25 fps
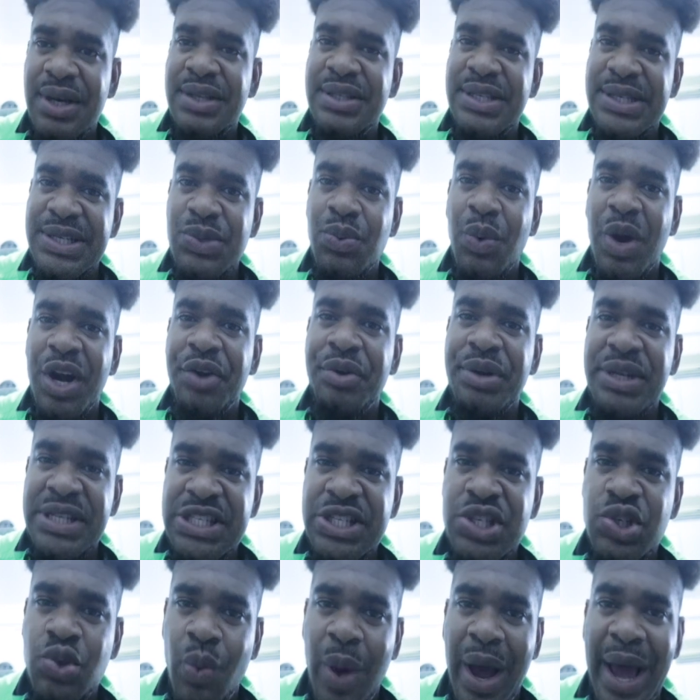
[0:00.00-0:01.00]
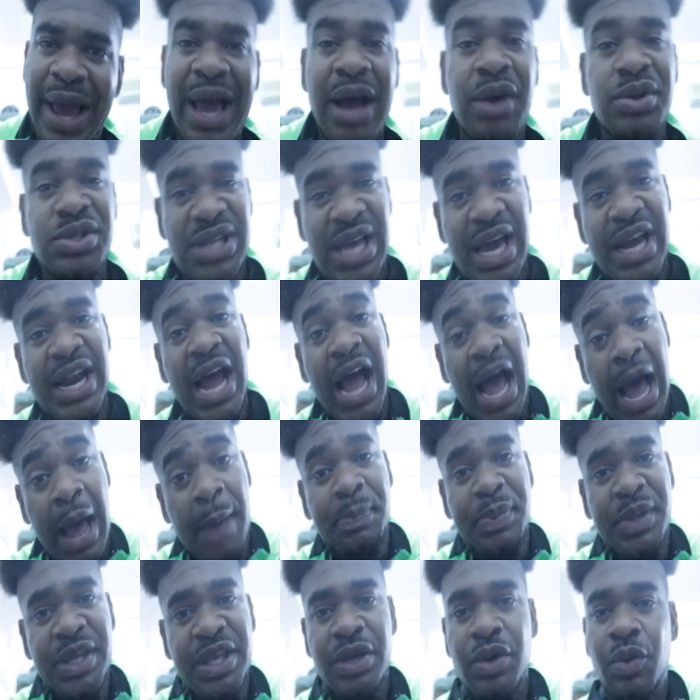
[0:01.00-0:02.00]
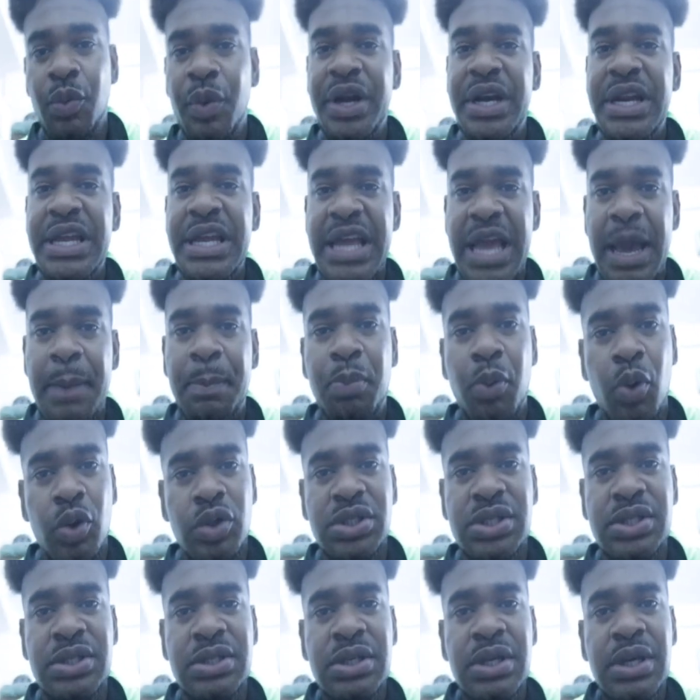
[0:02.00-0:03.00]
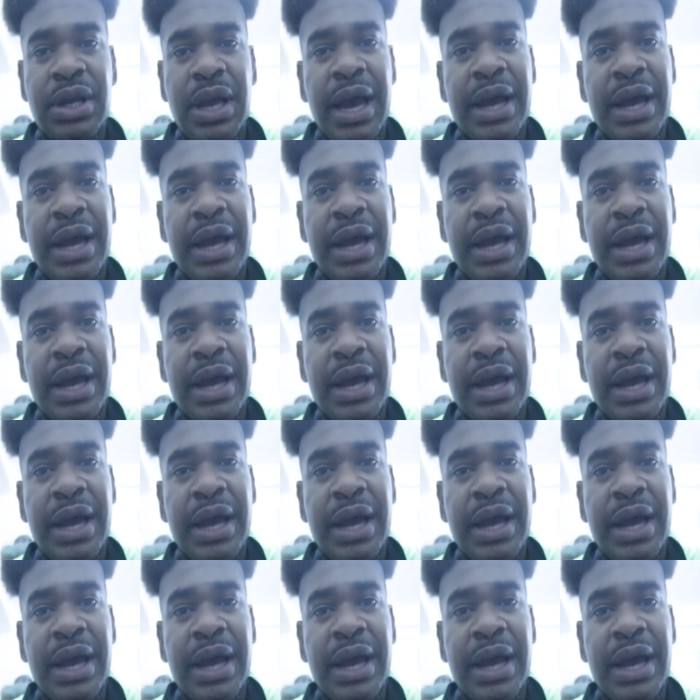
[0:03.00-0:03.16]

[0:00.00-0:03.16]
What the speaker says: This is one of the reasons why I was kind of happy when the airport